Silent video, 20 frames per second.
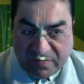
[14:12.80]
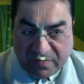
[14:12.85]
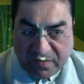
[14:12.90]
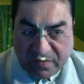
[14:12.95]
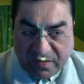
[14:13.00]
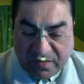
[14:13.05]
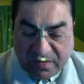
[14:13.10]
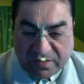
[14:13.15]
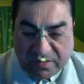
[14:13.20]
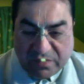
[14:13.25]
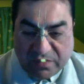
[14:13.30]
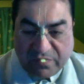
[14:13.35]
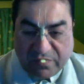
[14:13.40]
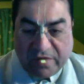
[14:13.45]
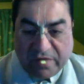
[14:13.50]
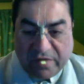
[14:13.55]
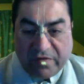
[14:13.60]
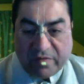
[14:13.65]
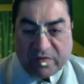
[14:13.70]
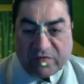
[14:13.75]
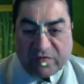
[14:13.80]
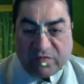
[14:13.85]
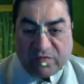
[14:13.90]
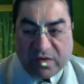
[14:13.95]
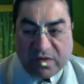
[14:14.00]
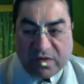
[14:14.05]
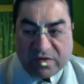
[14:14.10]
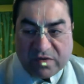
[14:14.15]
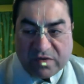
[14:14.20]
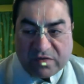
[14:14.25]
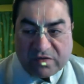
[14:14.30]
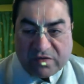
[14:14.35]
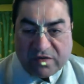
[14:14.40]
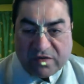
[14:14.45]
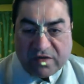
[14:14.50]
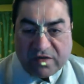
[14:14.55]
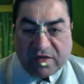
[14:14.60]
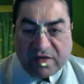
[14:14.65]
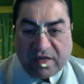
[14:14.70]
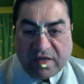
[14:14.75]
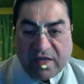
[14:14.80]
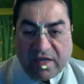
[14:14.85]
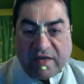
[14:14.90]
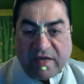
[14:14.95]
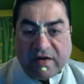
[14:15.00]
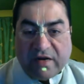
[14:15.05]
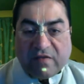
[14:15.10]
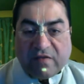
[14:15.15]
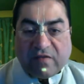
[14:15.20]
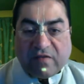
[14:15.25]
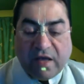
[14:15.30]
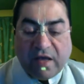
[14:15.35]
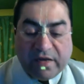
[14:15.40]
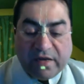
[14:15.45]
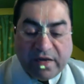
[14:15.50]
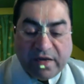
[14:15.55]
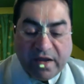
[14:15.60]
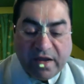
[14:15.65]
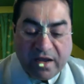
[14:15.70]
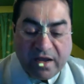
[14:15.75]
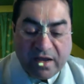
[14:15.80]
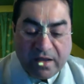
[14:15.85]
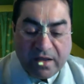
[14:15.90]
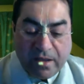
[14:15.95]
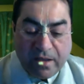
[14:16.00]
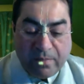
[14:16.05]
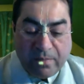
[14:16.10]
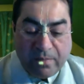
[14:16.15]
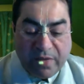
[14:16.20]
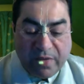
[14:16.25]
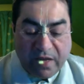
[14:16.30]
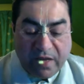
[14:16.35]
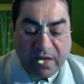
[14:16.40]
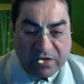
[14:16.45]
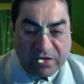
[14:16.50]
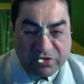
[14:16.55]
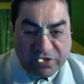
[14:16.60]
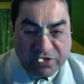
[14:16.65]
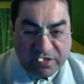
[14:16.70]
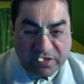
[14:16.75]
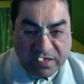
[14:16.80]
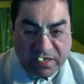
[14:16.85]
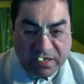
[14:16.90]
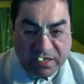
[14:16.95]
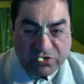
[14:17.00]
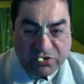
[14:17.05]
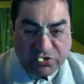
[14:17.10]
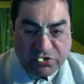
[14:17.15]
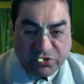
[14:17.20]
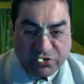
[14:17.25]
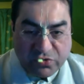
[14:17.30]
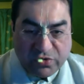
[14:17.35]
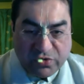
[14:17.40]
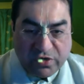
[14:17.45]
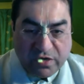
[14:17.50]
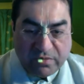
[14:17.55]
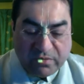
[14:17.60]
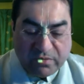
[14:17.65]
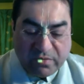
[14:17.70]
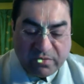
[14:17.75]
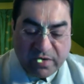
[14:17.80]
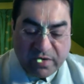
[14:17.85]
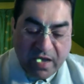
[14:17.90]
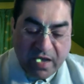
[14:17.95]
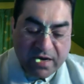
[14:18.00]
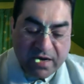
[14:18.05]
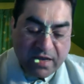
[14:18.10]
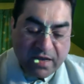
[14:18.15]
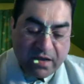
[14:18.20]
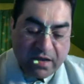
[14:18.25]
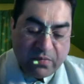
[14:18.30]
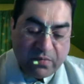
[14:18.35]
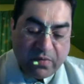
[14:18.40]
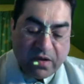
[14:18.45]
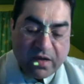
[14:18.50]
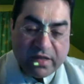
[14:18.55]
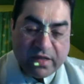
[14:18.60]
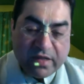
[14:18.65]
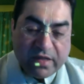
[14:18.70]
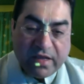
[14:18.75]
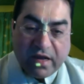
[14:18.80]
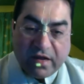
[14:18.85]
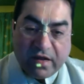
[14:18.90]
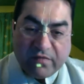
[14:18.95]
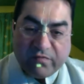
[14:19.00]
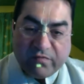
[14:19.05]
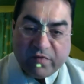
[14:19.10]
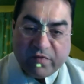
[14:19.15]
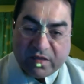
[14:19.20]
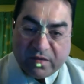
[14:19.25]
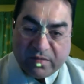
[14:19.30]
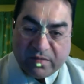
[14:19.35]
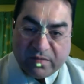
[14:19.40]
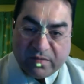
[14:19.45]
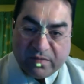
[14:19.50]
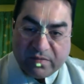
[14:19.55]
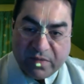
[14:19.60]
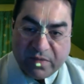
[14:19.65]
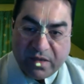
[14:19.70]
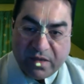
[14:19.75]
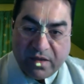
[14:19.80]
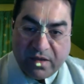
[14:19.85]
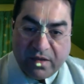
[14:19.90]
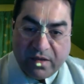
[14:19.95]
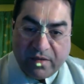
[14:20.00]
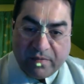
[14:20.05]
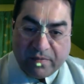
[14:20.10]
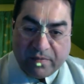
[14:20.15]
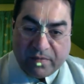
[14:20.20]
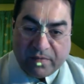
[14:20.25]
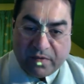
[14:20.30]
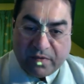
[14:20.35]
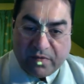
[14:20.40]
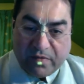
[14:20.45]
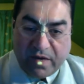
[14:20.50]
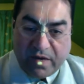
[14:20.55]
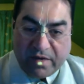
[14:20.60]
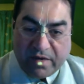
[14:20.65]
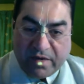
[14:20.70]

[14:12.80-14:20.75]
It's a very famous verse, and it is Anya Bilashita Shunyam Jnana Karmadi Anavratam, right?